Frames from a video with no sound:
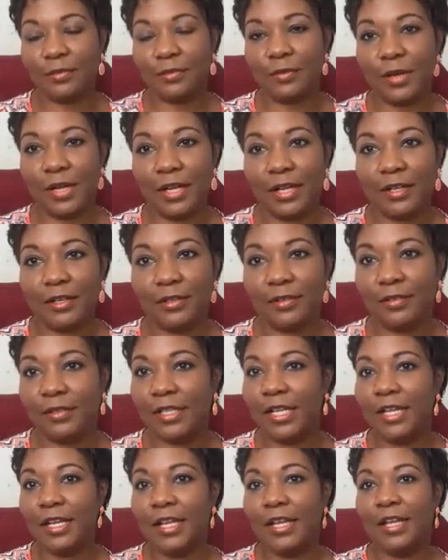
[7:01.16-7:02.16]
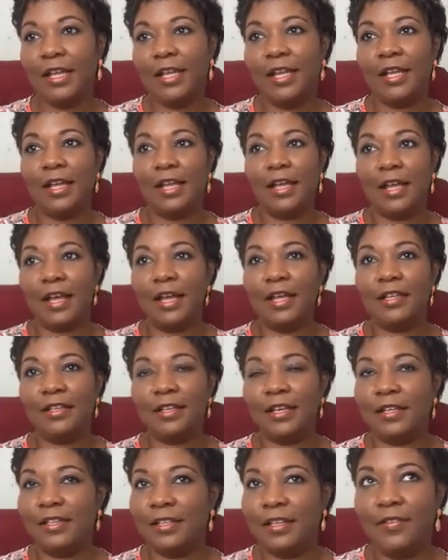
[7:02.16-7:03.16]
Wow.
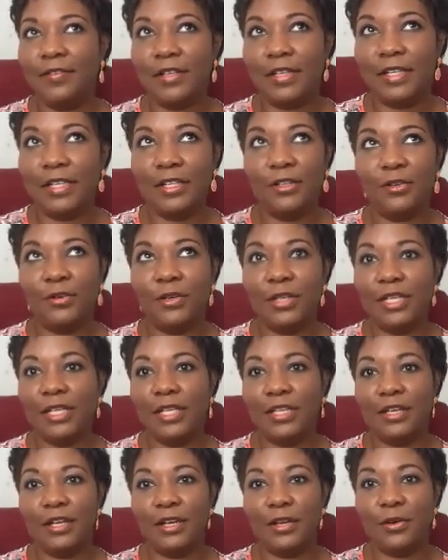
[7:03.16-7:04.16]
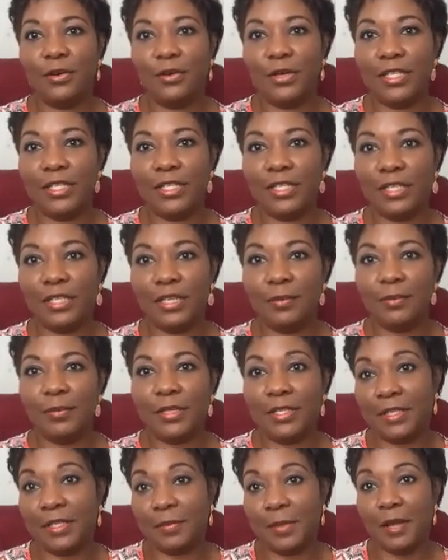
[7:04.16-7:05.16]
I definitely agree. You know,
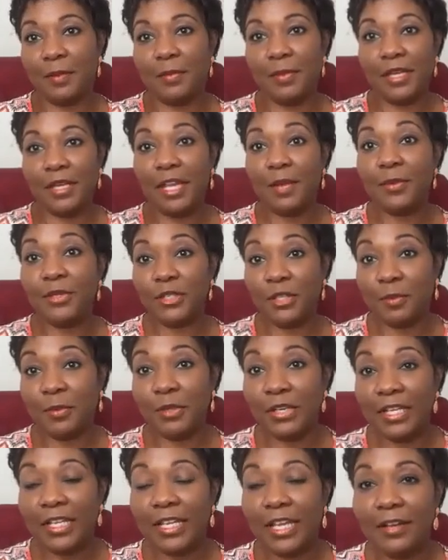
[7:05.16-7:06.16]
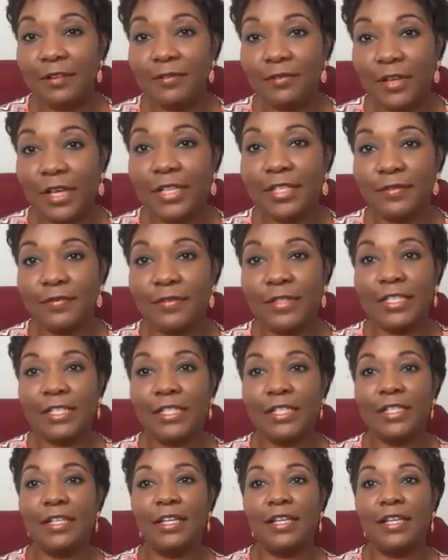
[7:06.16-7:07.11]
it's about being able to communicate effectively.